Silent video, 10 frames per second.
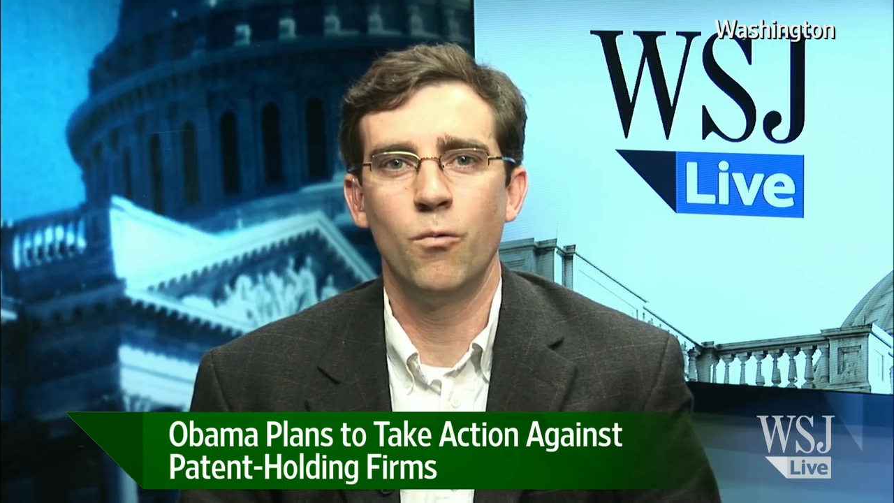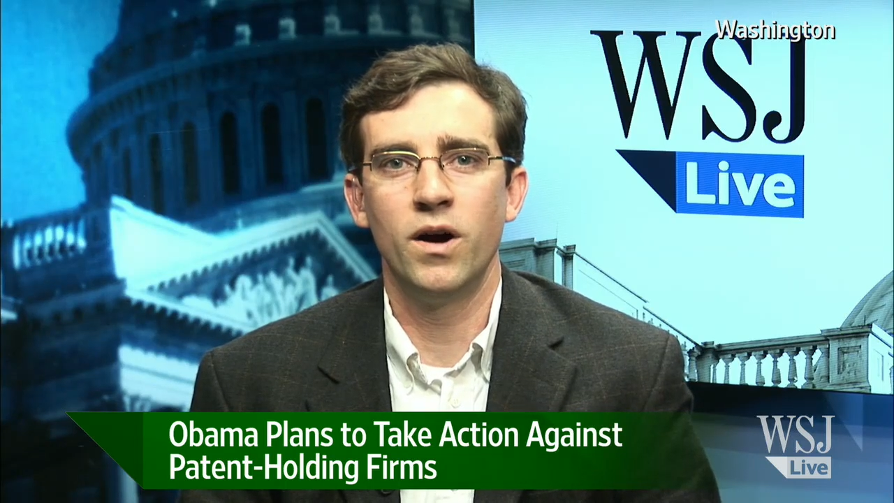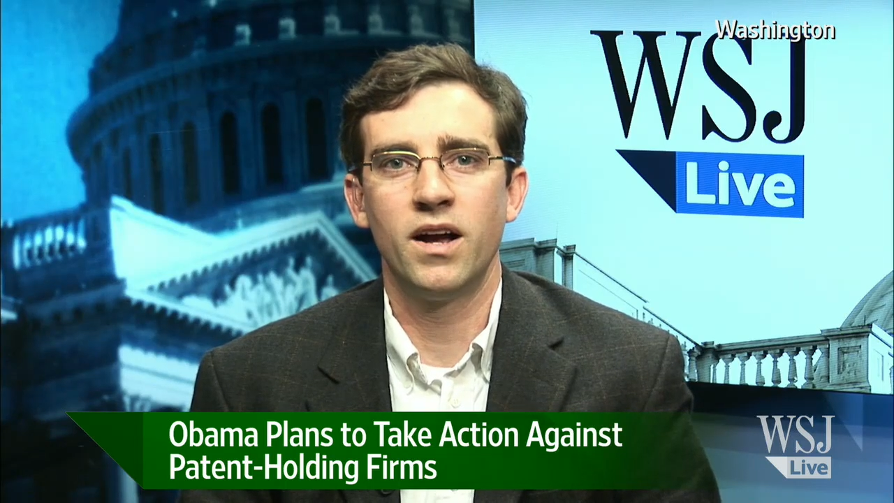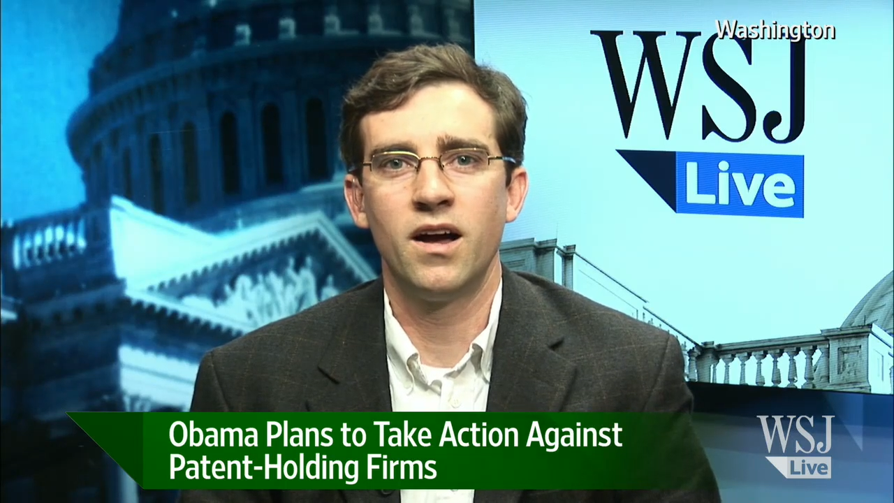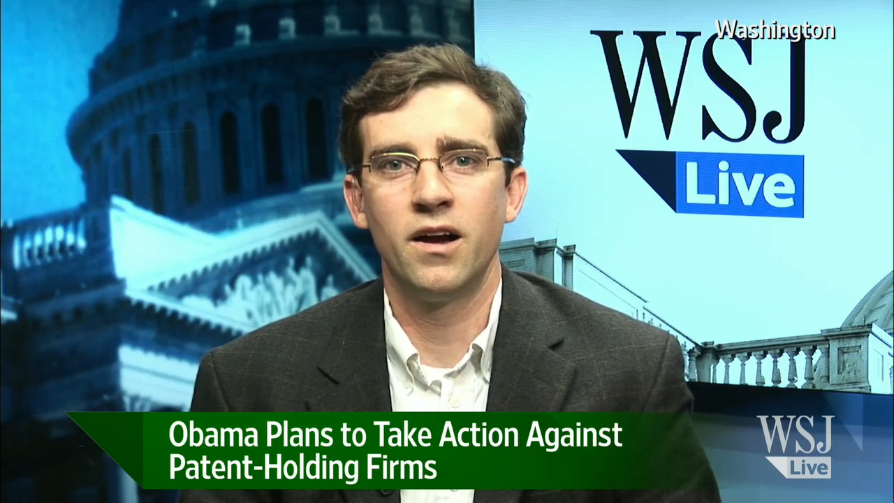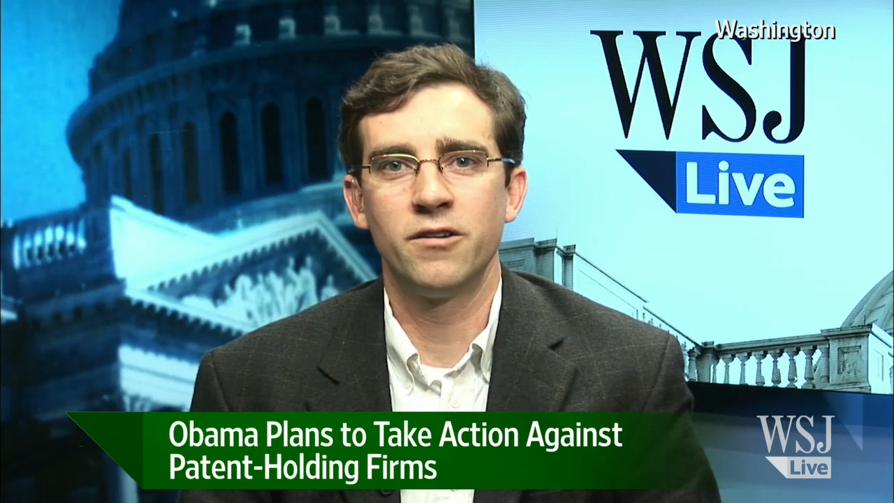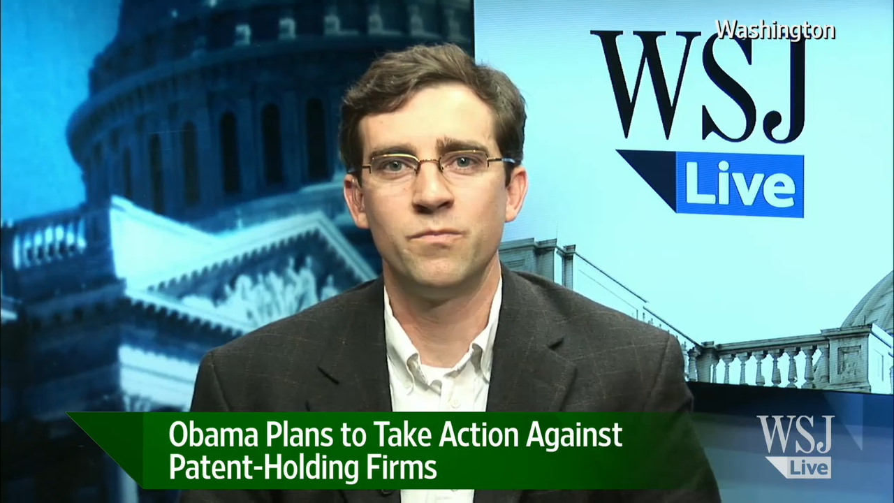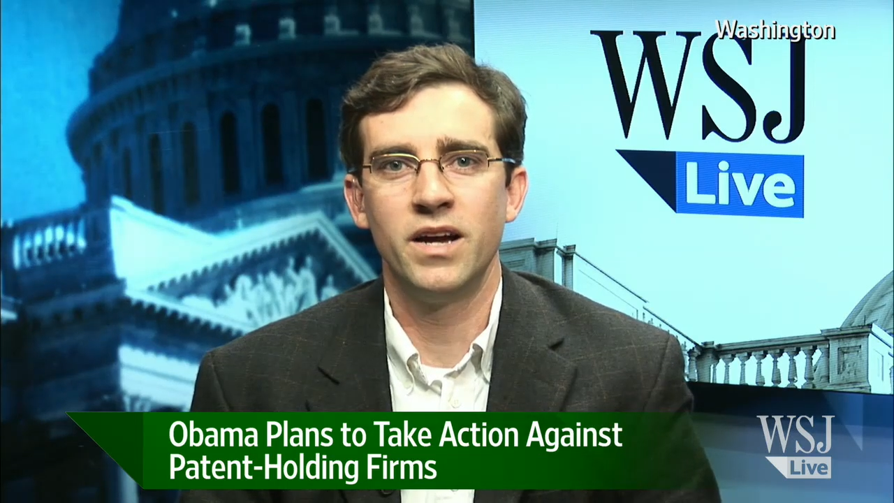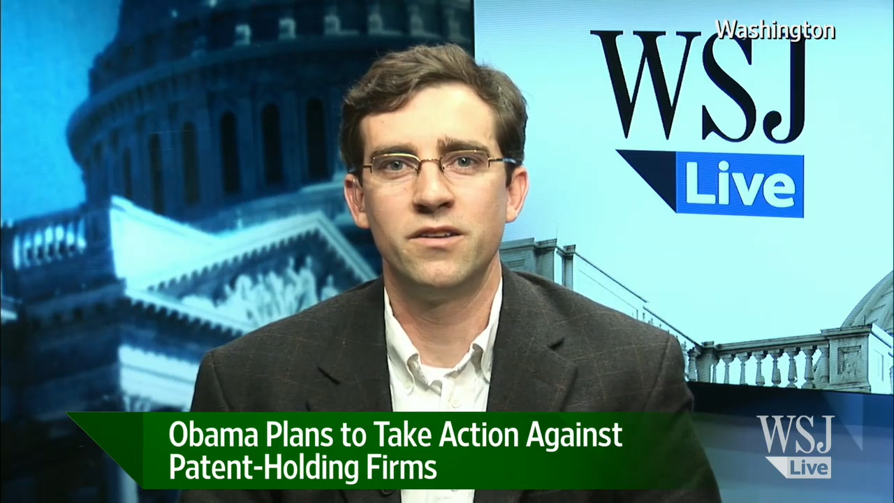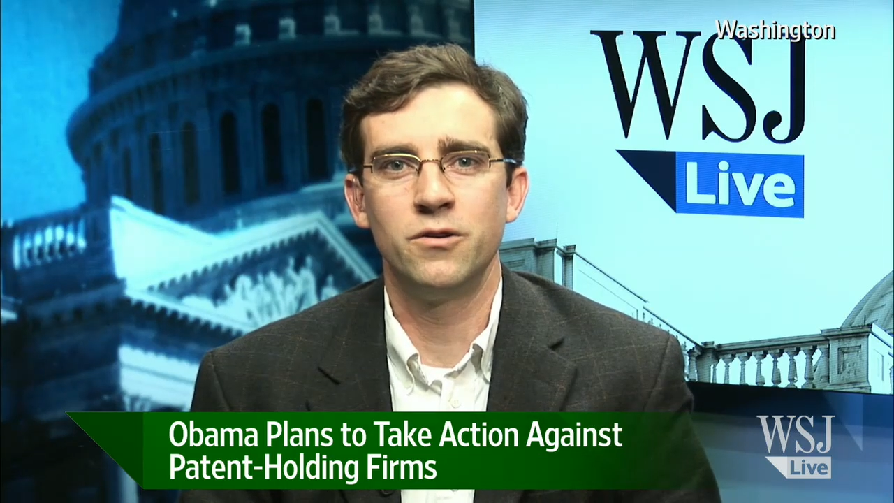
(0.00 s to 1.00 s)
what Congress
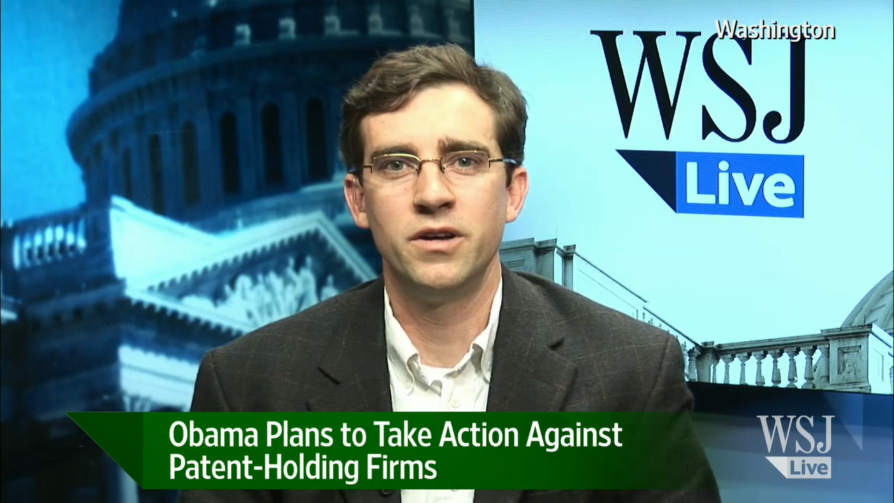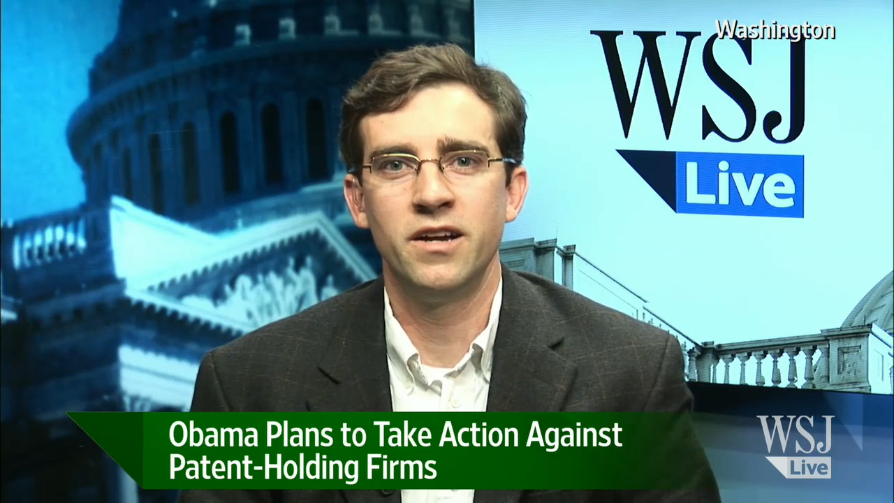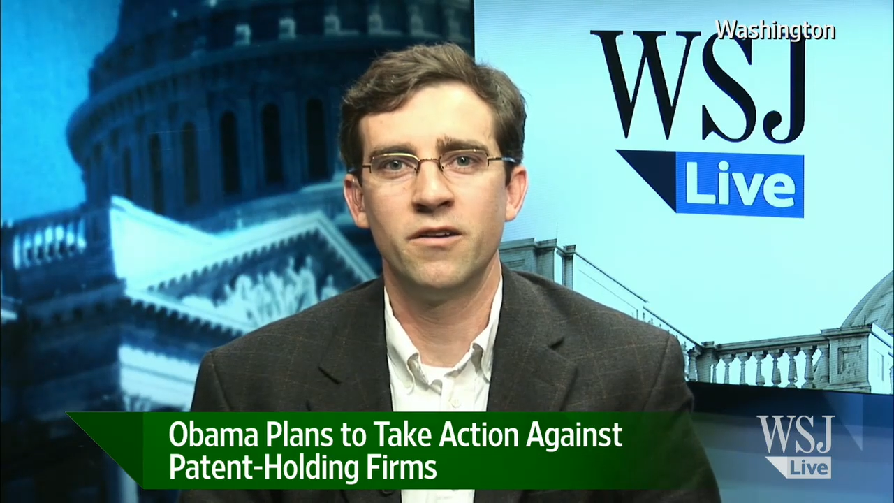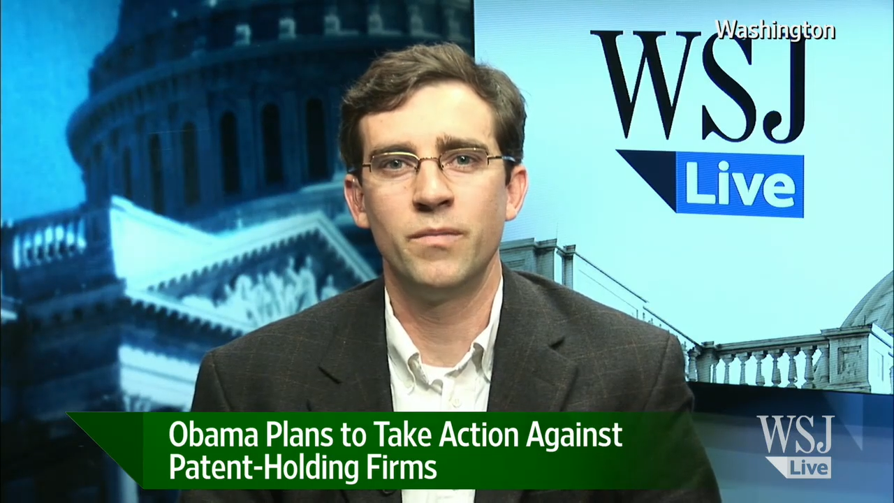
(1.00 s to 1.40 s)
might do here.